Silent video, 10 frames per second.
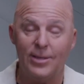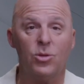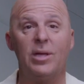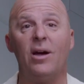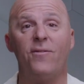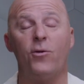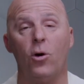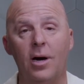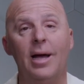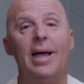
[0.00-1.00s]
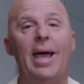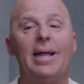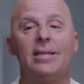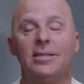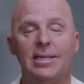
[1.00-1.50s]
So therefore,
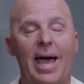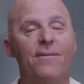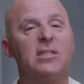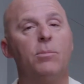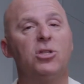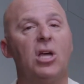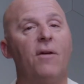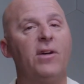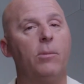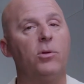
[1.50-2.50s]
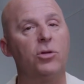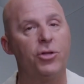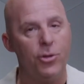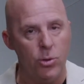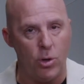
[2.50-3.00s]
it doesn't have as much available
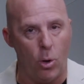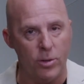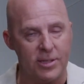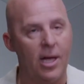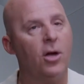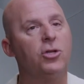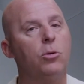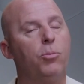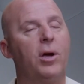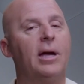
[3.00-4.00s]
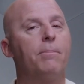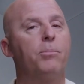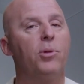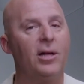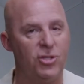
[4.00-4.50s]
glucose to bring
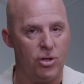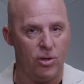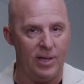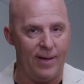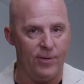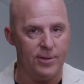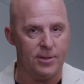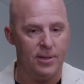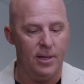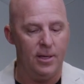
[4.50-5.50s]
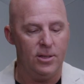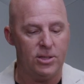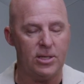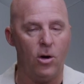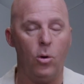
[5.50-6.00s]
up blood sugar levels.
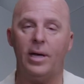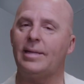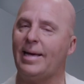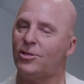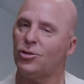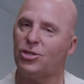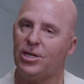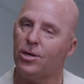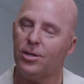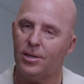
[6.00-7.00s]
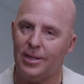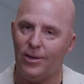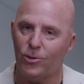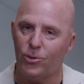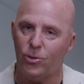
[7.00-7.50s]
So is there still, you
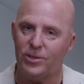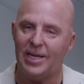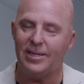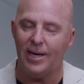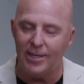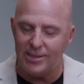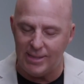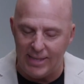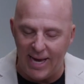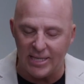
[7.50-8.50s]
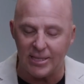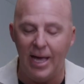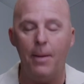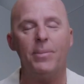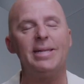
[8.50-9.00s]
know, glucose that does? Yes,
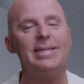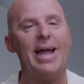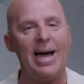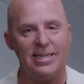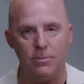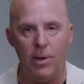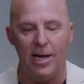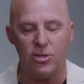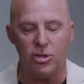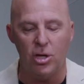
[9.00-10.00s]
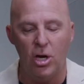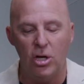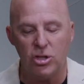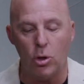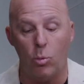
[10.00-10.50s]
but not as much.
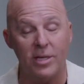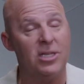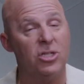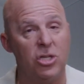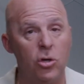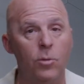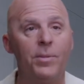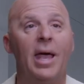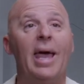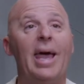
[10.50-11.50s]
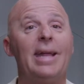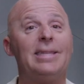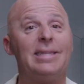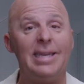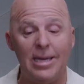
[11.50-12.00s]
So what does it do? It
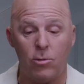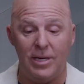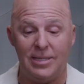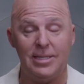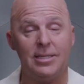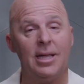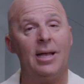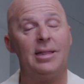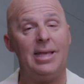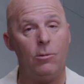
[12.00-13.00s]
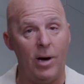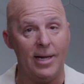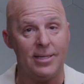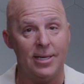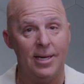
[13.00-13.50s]
decreases the
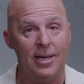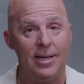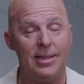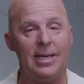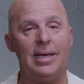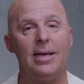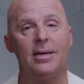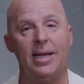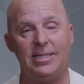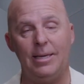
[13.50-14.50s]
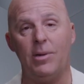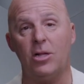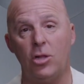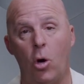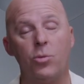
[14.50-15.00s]
what? The
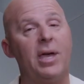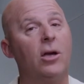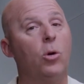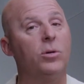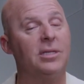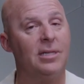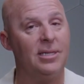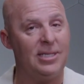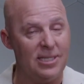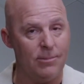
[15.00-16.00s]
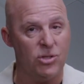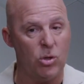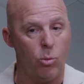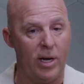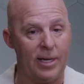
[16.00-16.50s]
glycemic load that goes into the system
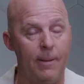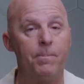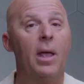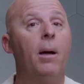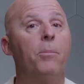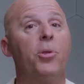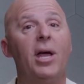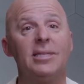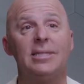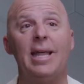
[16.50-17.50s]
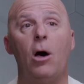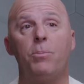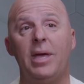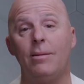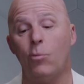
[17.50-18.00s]
so quickly, plus now
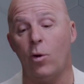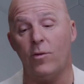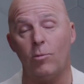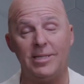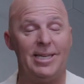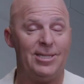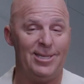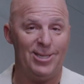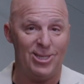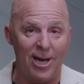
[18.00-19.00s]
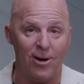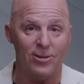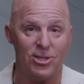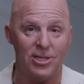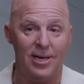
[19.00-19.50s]
being more of a resistant
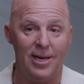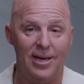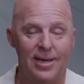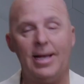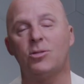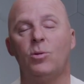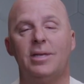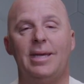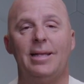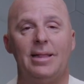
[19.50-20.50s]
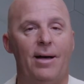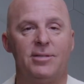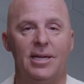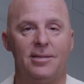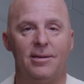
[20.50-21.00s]
starch, guess what
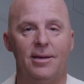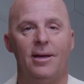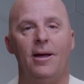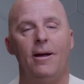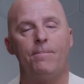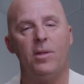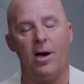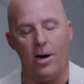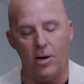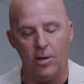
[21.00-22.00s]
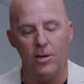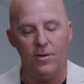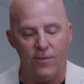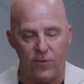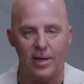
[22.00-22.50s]
loves it? Our
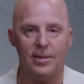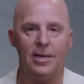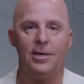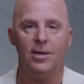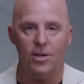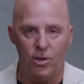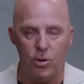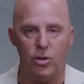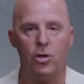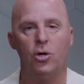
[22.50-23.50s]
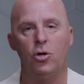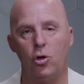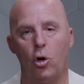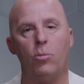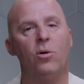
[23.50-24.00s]
friendly, good,
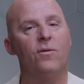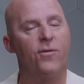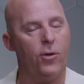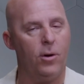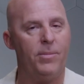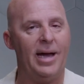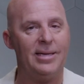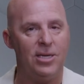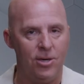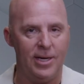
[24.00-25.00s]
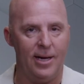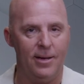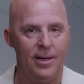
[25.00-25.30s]
normal flora and bacteria,